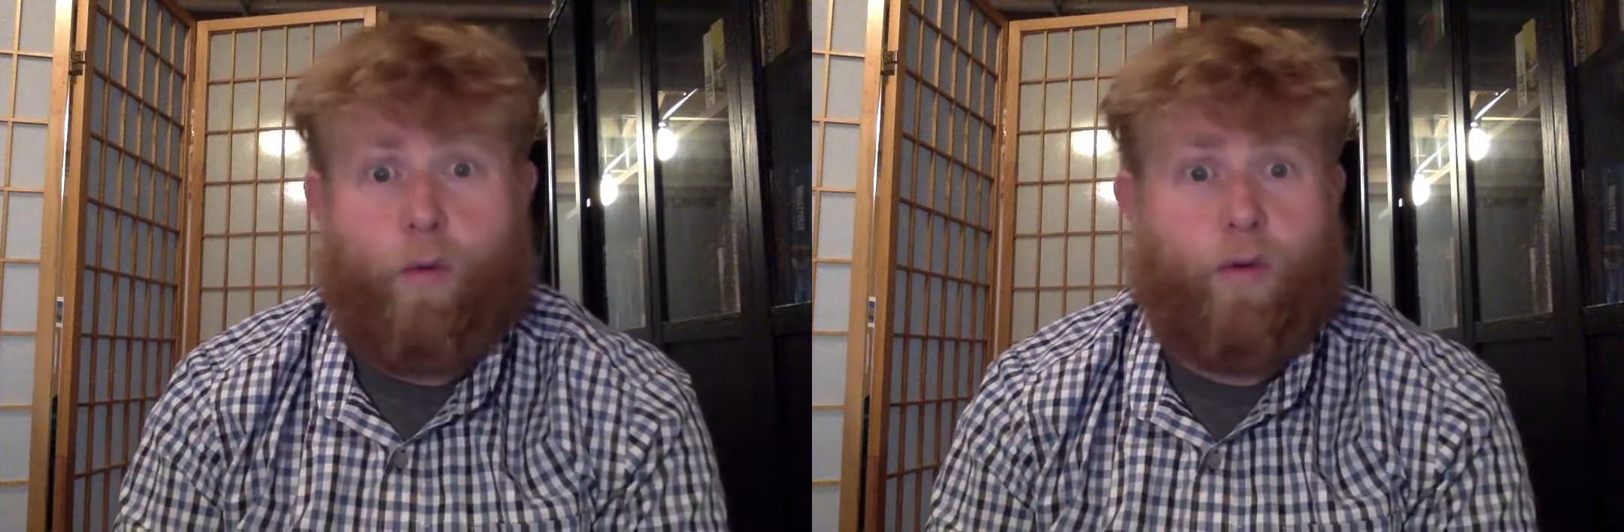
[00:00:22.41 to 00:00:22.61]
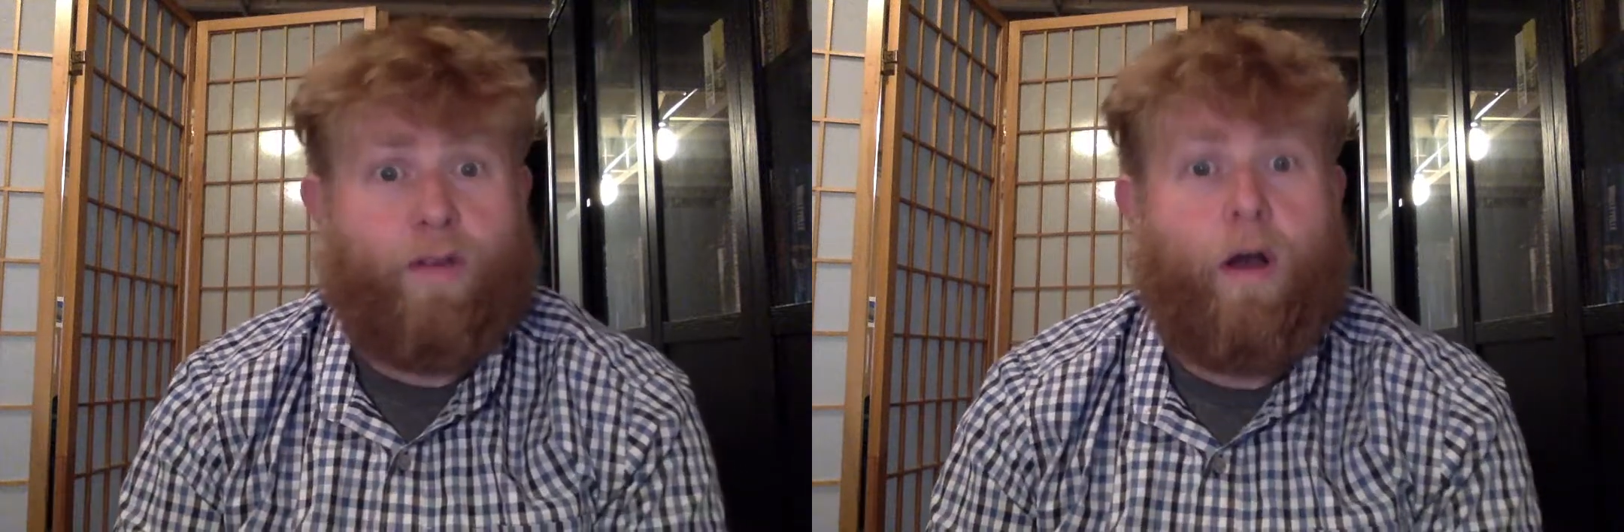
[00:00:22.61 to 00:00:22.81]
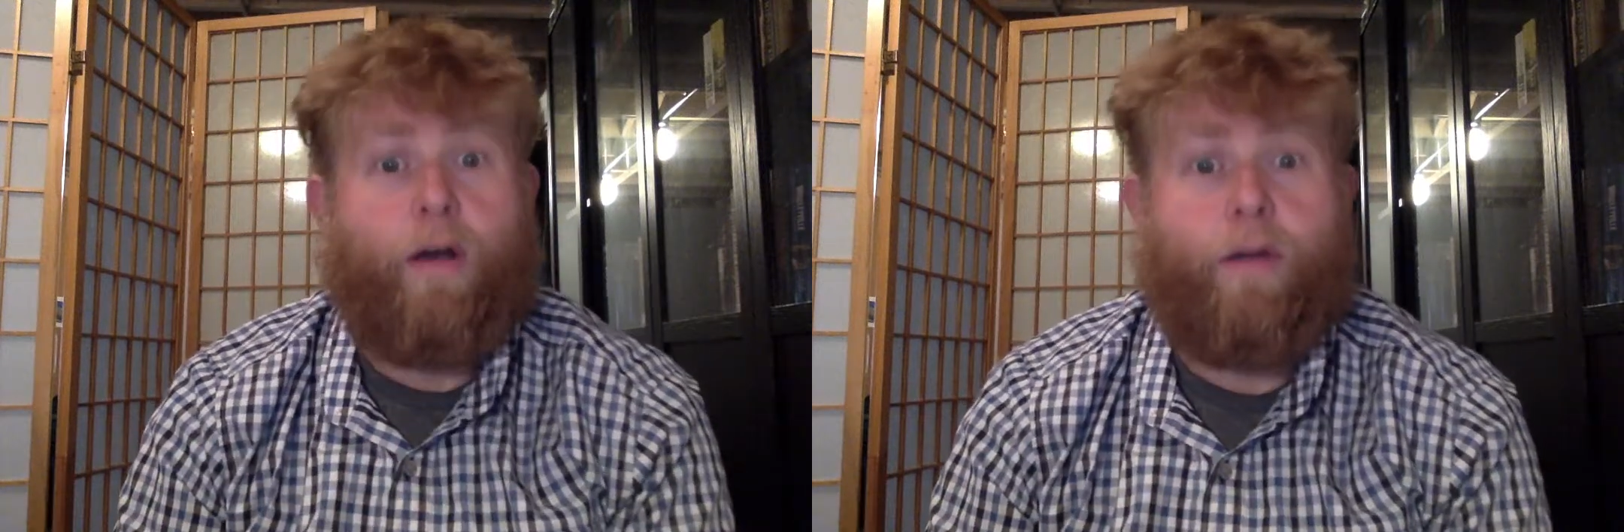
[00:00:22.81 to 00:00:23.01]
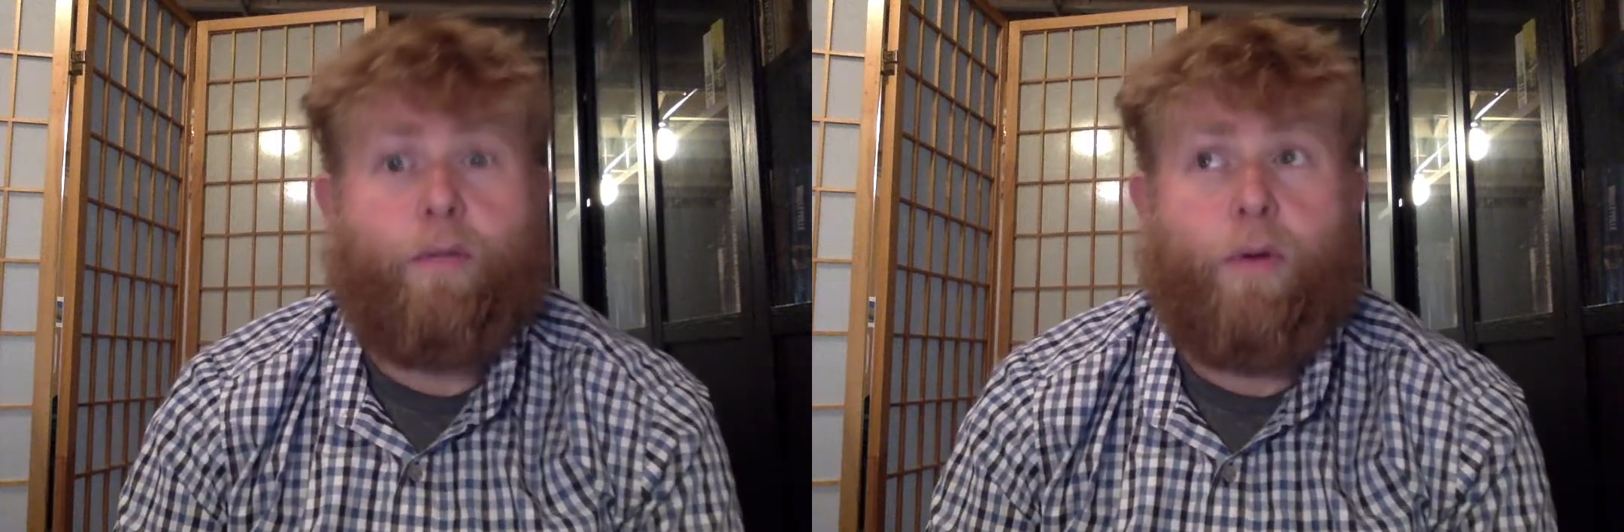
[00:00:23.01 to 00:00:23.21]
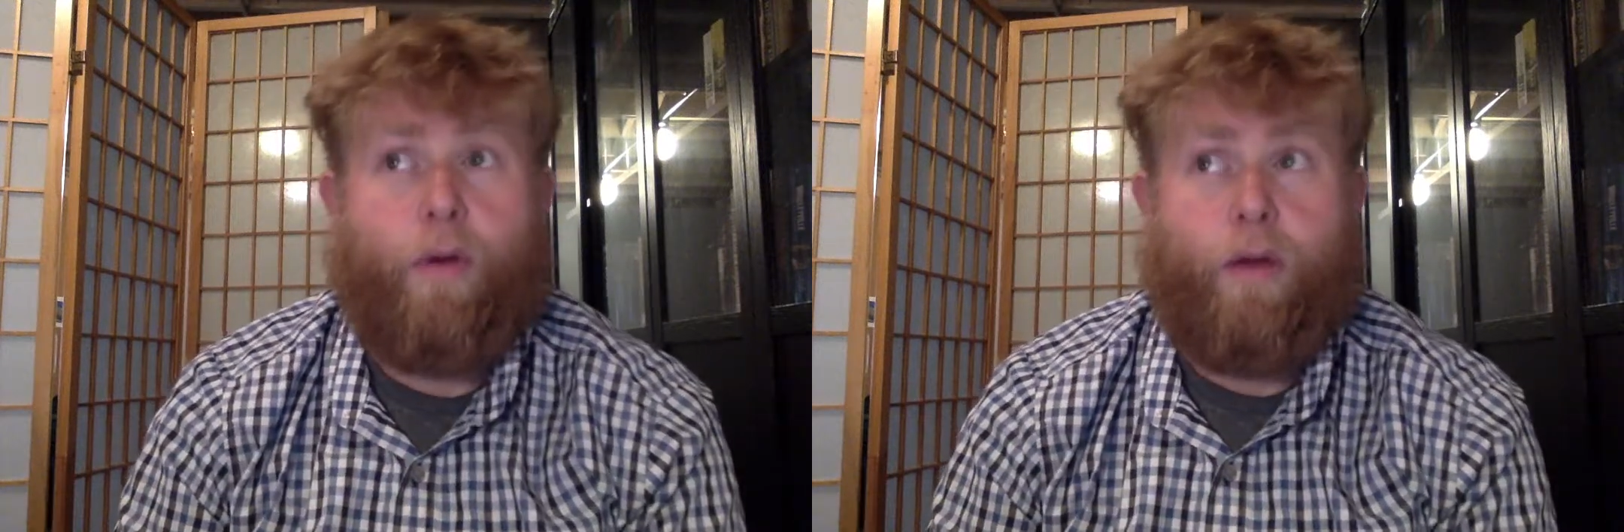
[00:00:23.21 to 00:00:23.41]
we're talking a
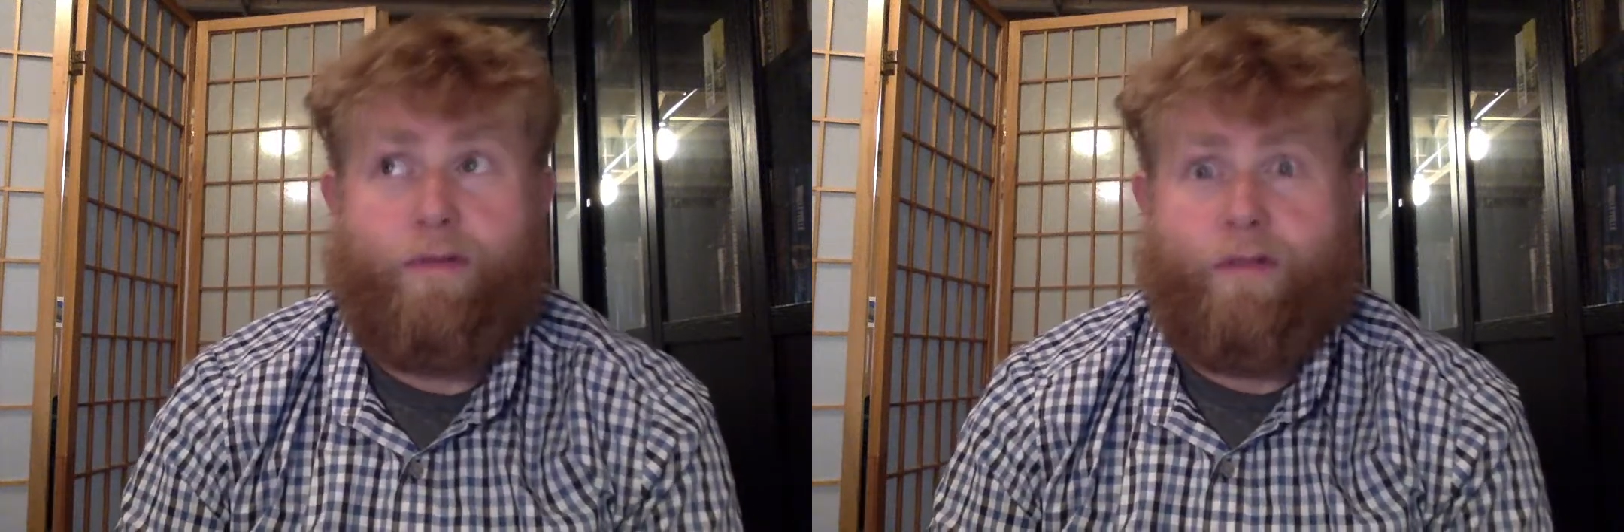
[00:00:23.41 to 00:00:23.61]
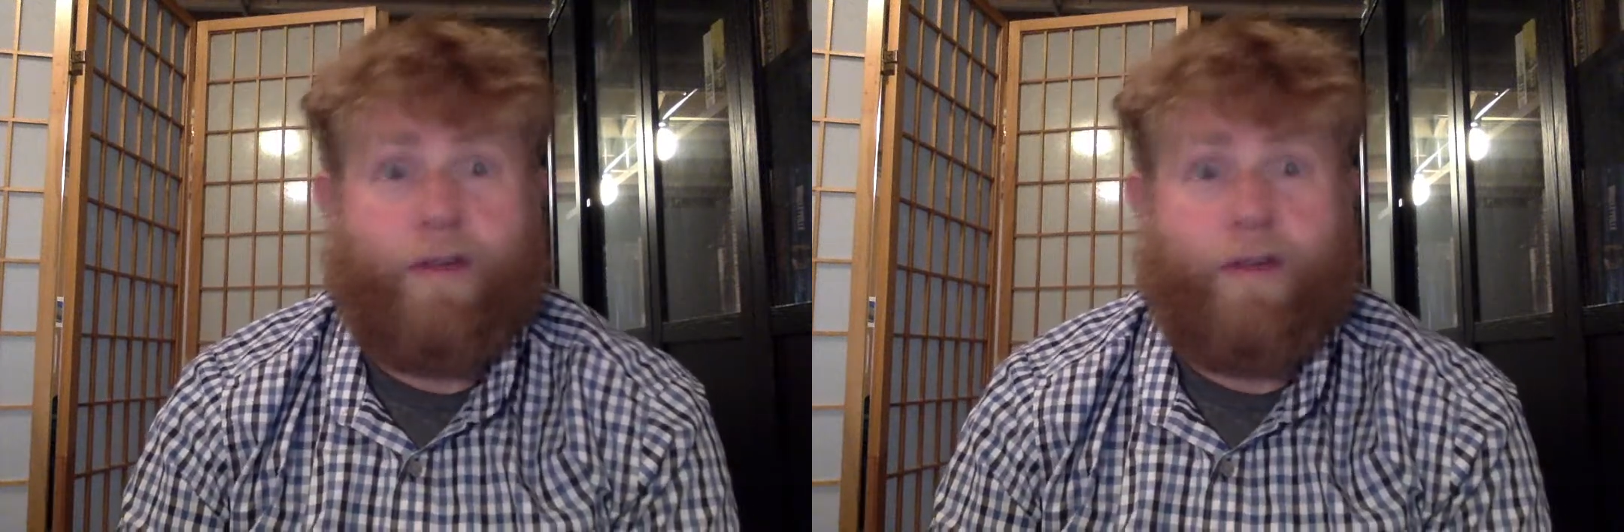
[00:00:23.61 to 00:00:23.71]
period of the